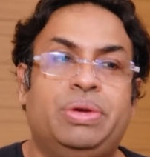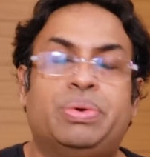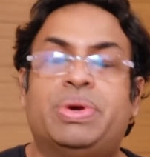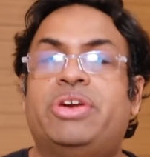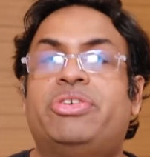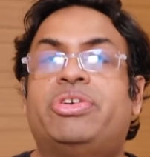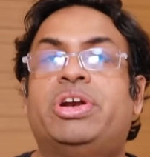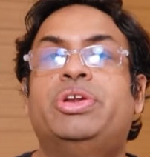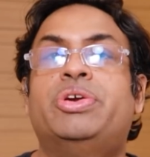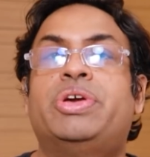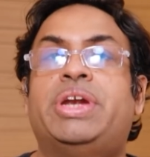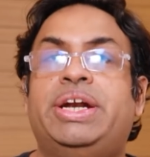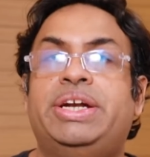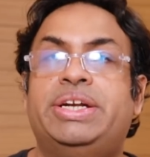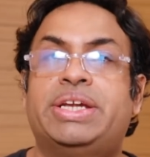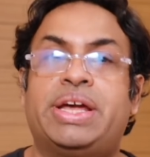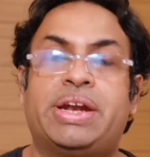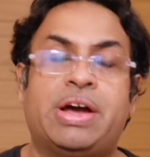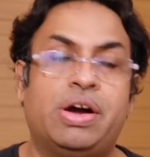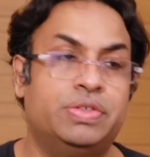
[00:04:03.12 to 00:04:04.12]
you can run your
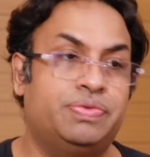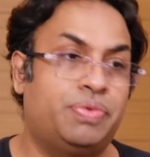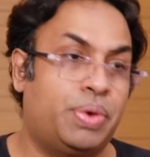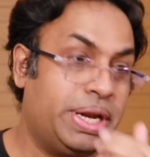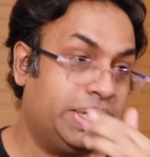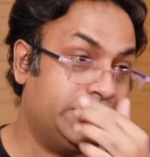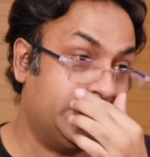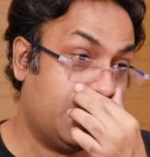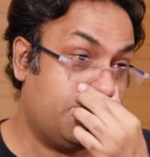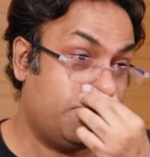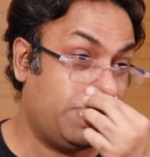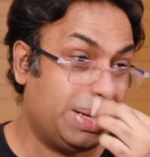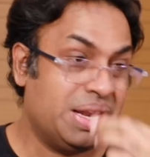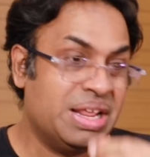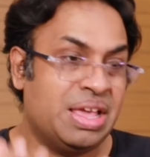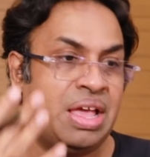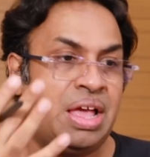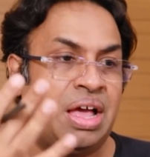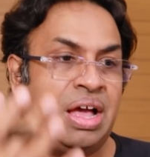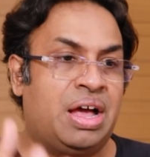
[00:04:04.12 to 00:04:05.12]
entire house for example
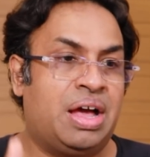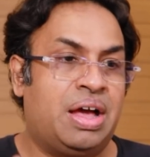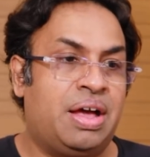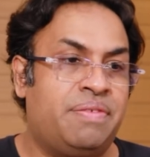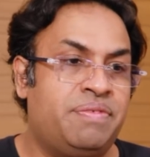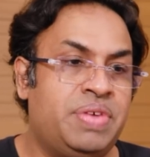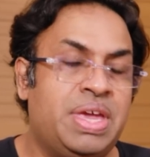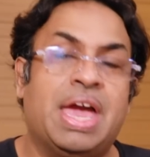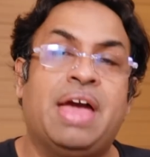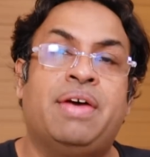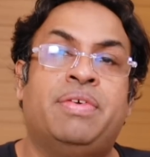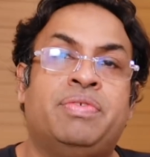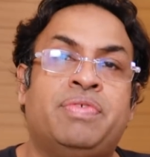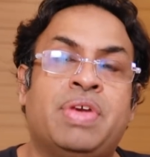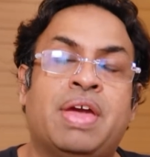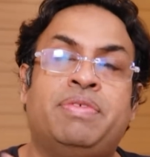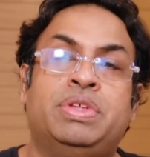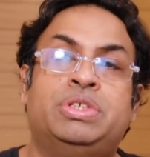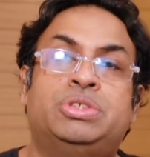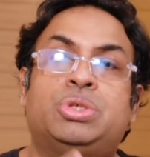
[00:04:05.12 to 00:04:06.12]
uh, we have
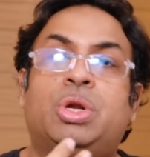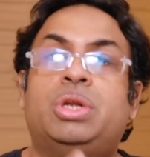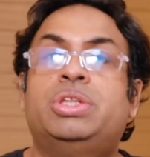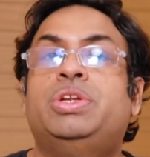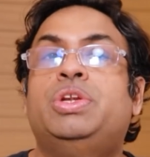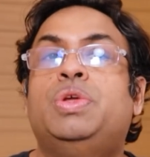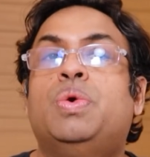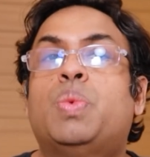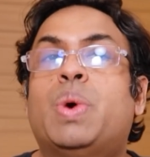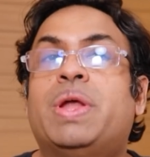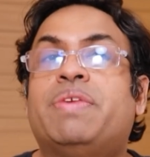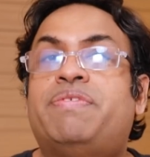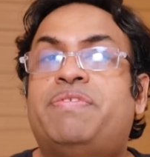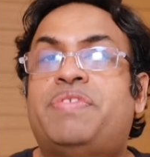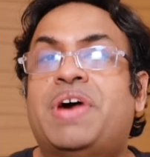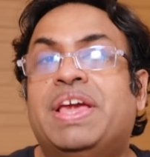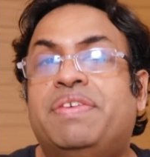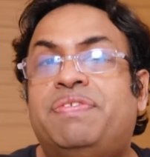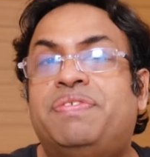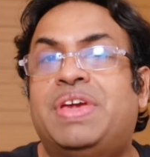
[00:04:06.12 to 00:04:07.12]
we have installed the new one
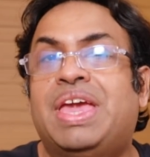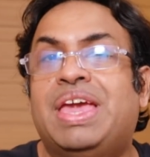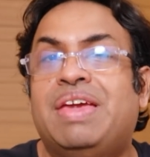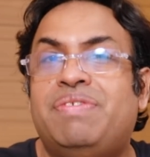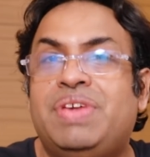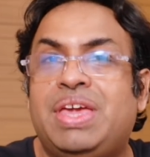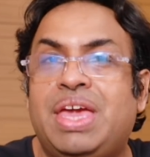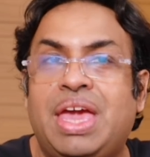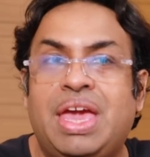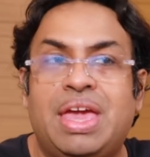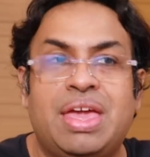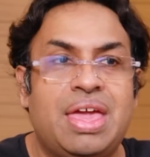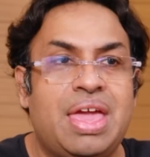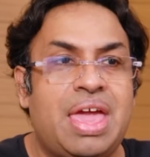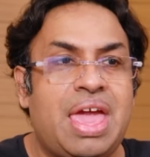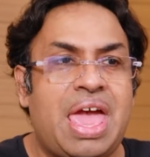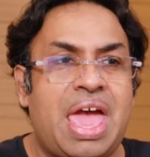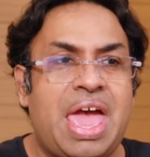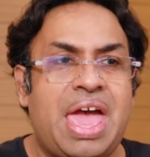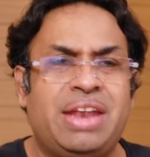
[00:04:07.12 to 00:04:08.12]
5 kva
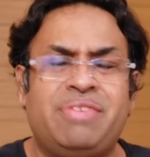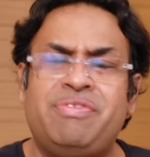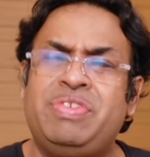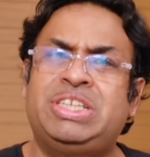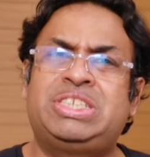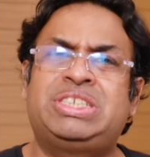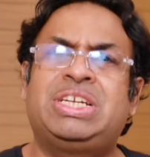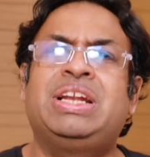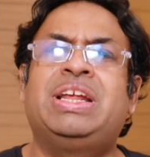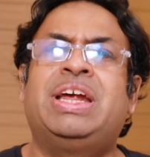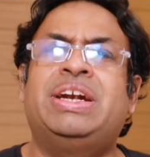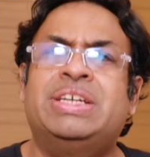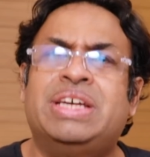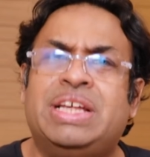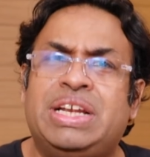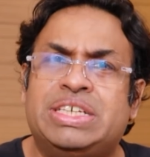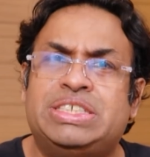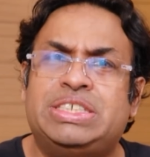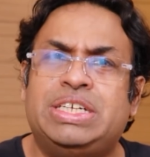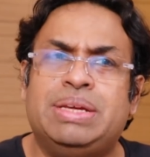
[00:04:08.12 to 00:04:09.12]
and we still get
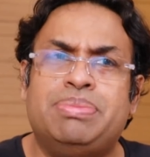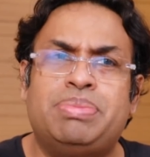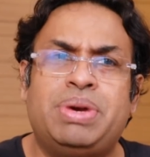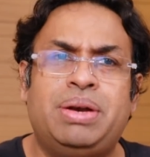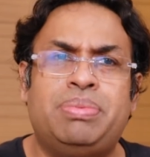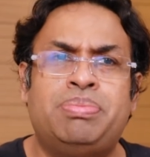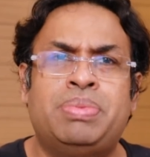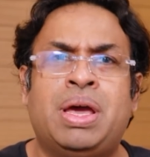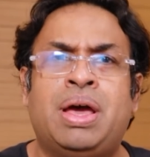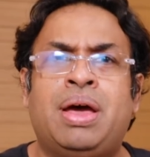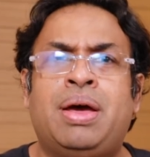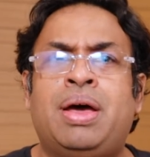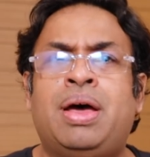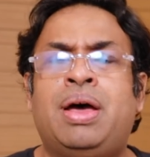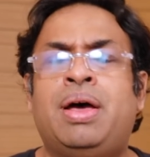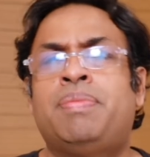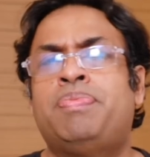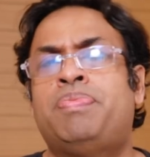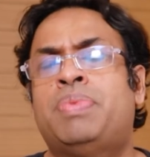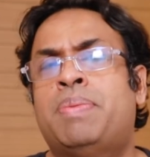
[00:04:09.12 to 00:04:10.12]
electricity bill
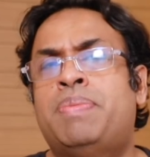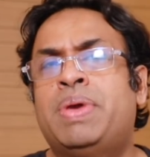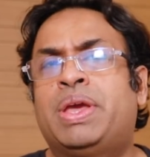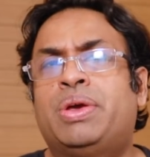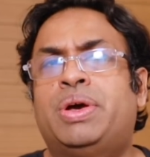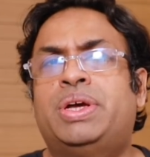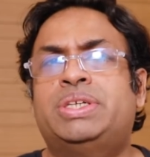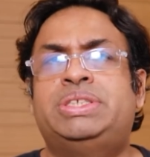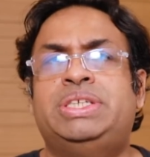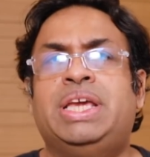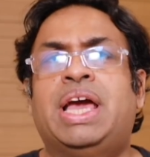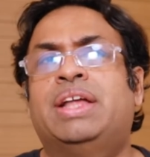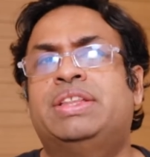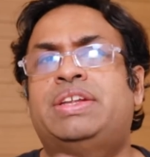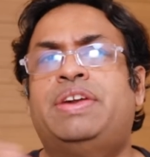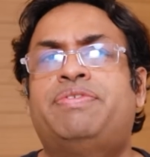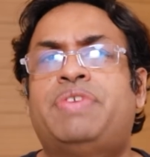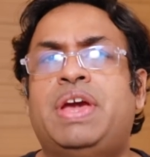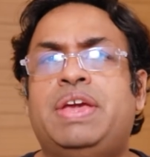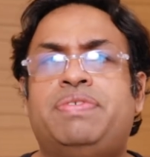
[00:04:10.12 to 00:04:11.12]
uh, because yeah
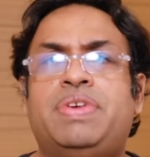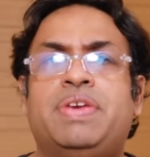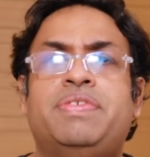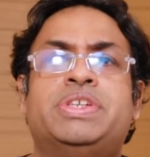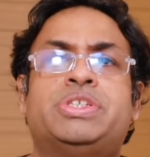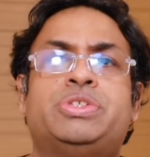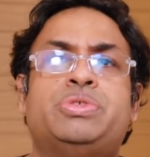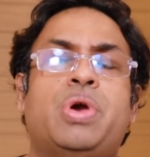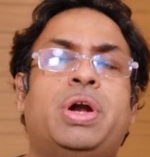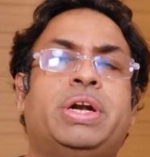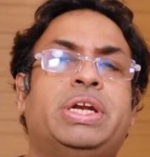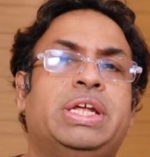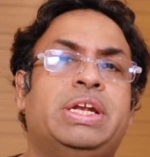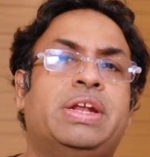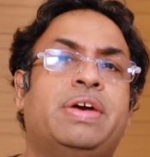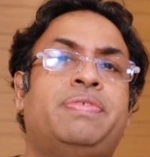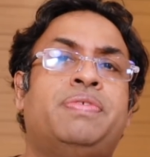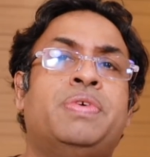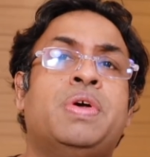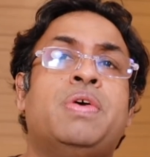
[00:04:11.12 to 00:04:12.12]
that 5 kva is not
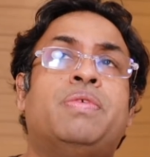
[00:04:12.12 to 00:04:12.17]
enough